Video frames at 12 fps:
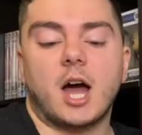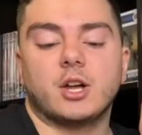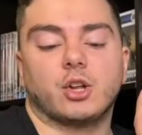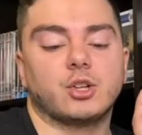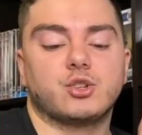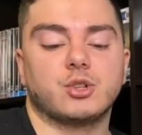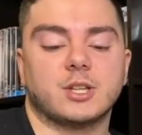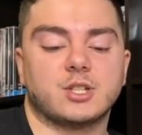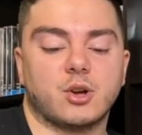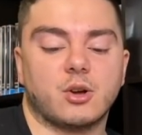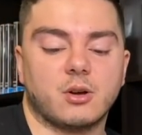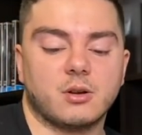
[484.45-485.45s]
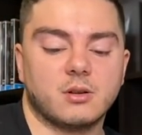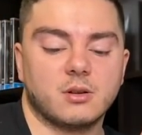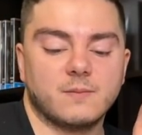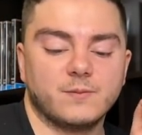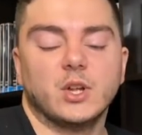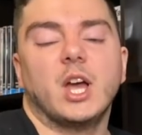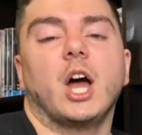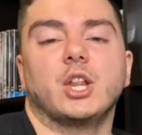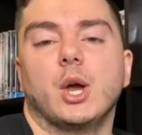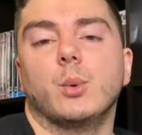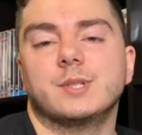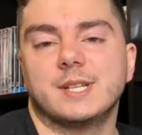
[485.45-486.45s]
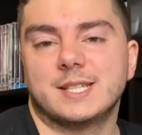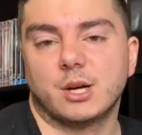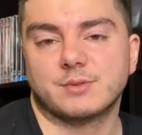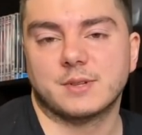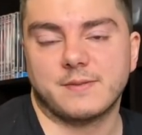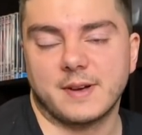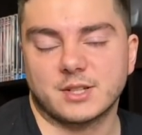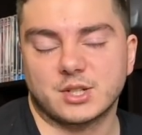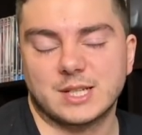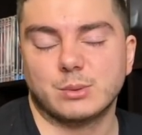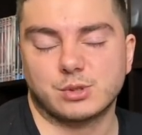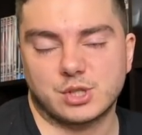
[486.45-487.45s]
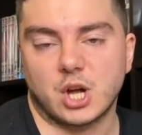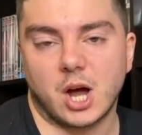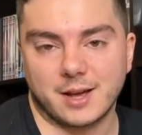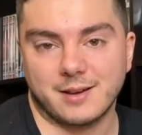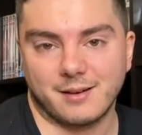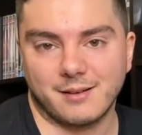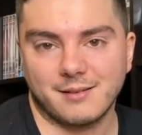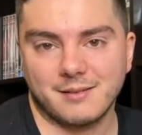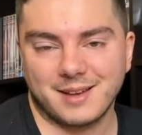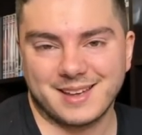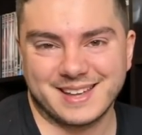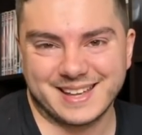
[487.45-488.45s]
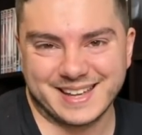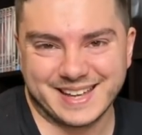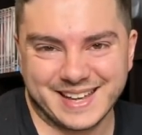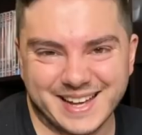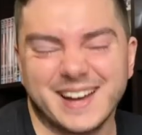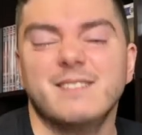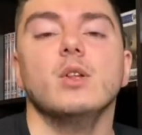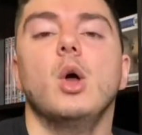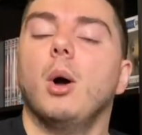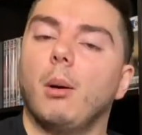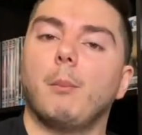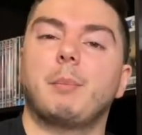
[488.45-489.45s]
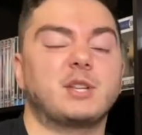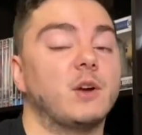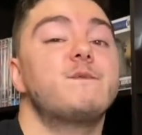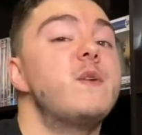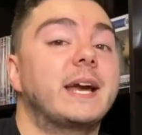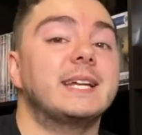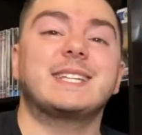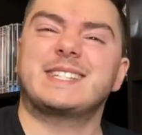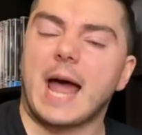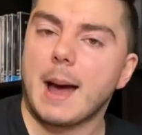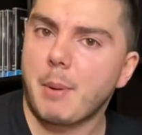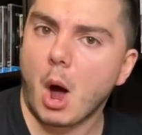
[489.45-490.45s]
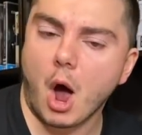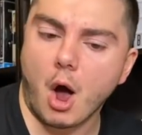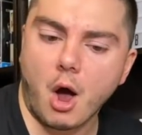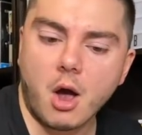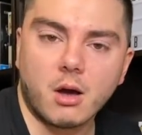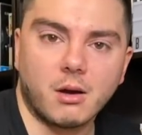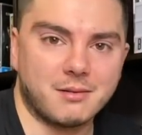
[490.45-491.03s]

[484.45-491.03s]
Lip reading: You don't do that to her. I know it was in self-defense because he was dying. But don't fucking stab her.